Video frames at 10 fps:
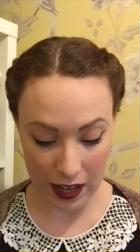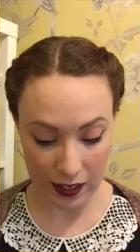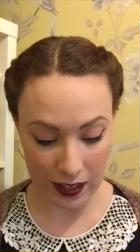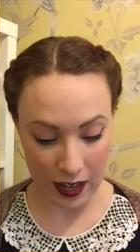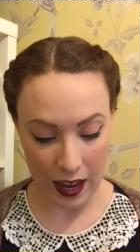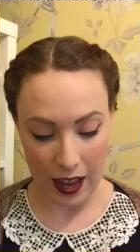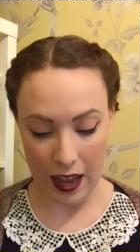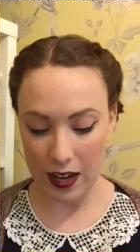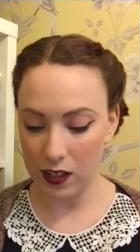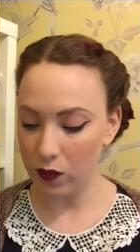East
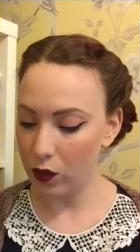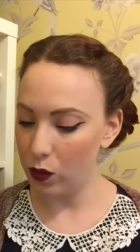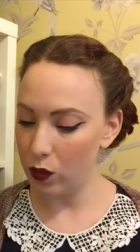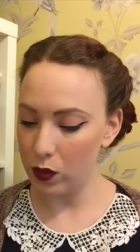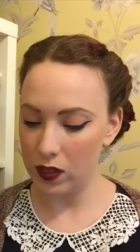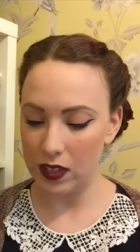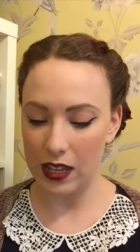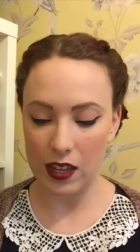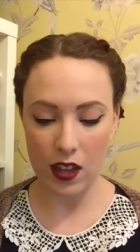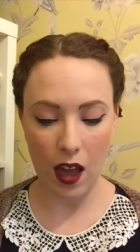and is of course
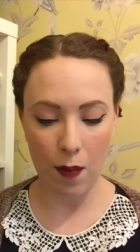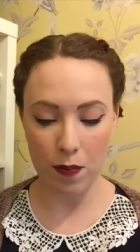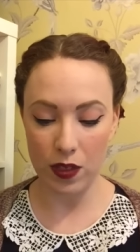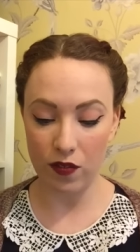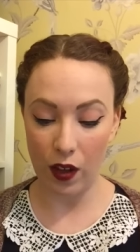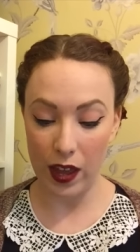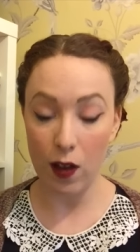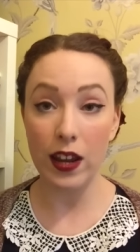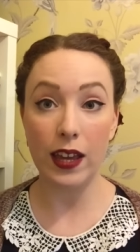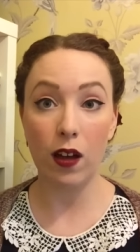the, um, the
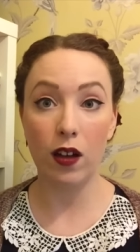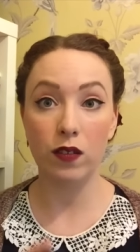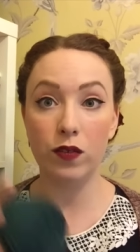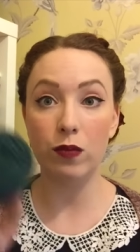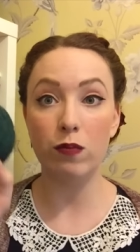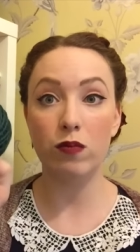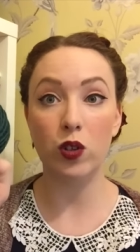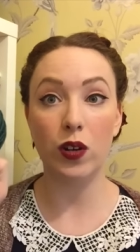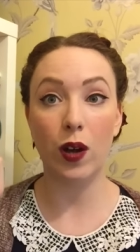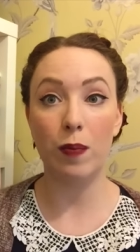Viola yarn from
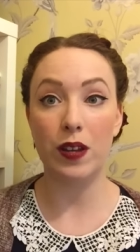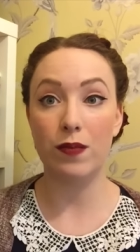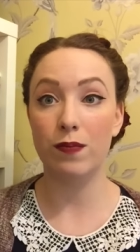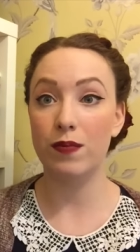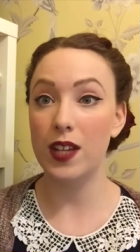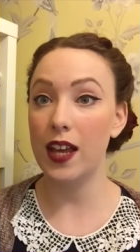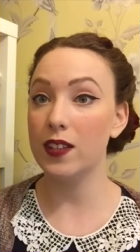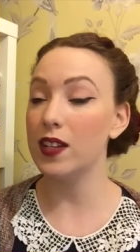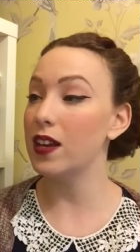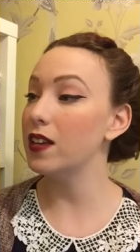John Arbon
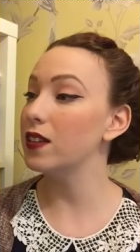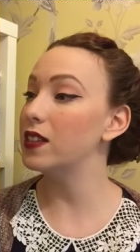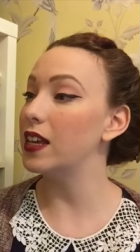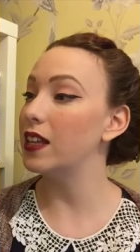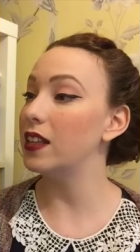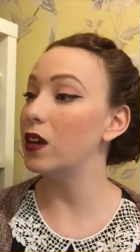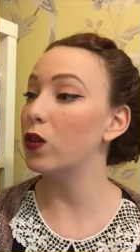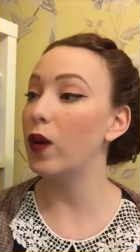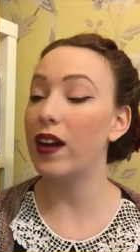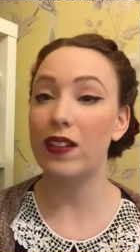Textiles in the
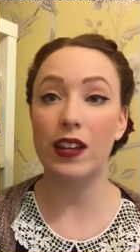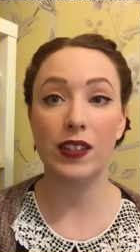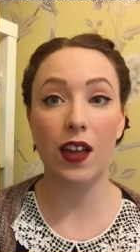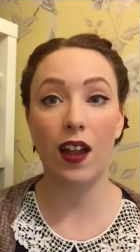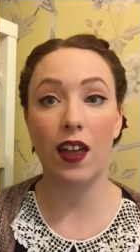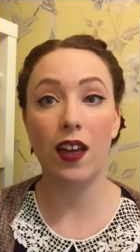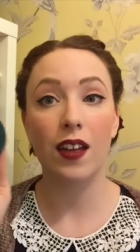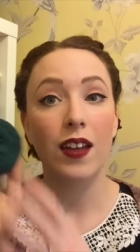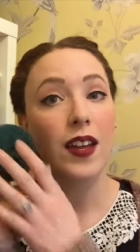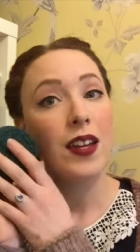Aquarius color
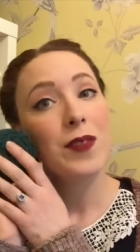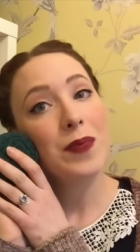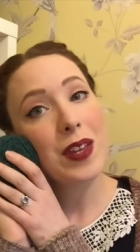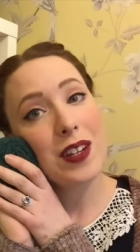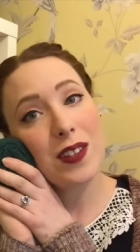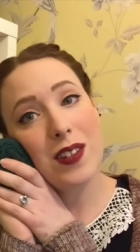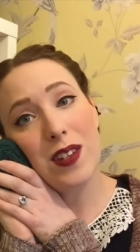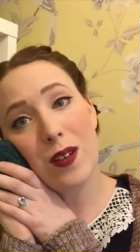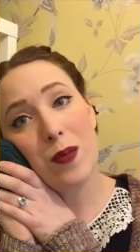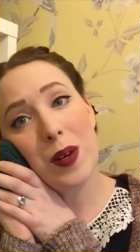and it's
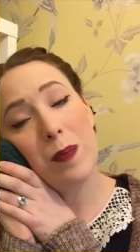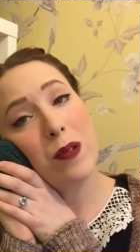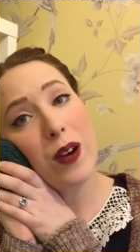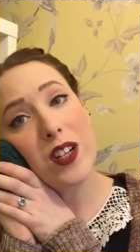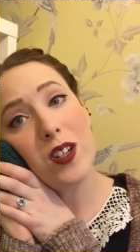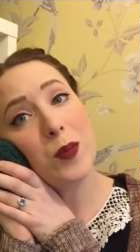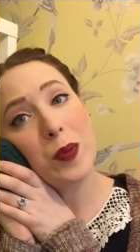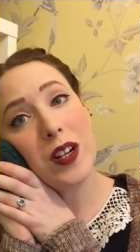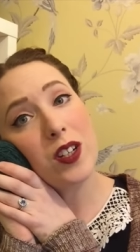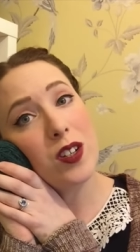still my precious,
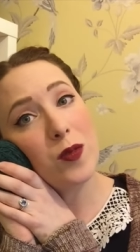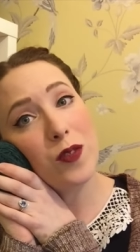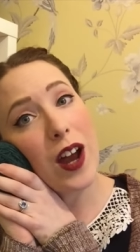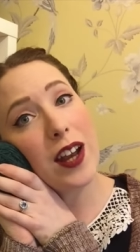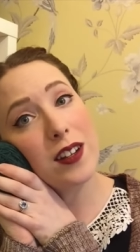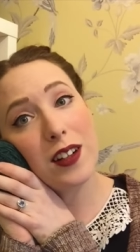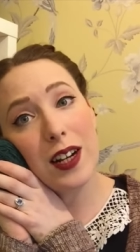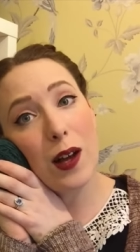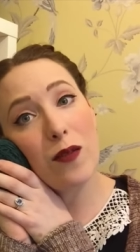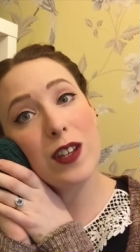precious friend and I
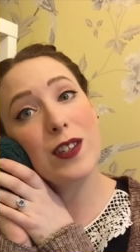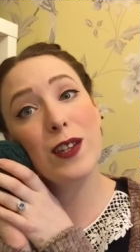love it